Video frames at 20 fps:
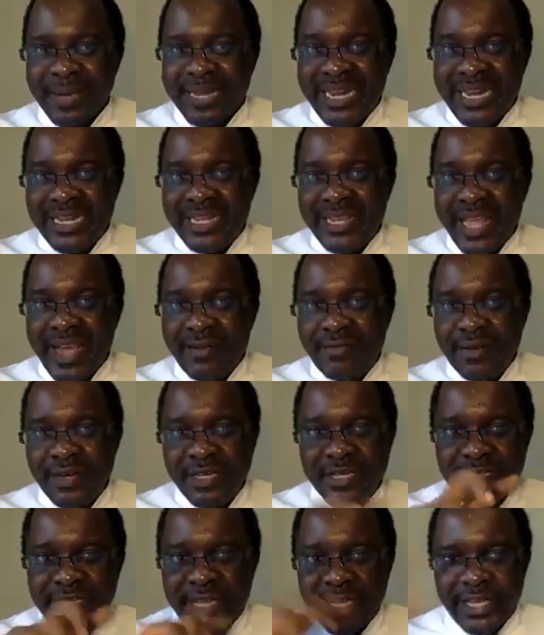But the
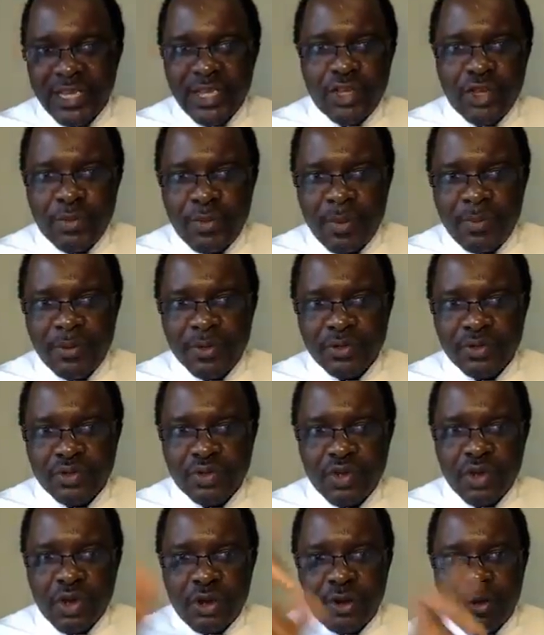devil is taking you people
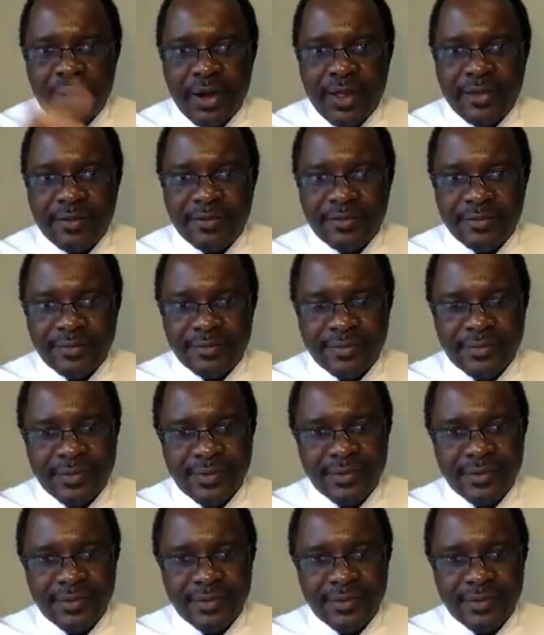to your grave.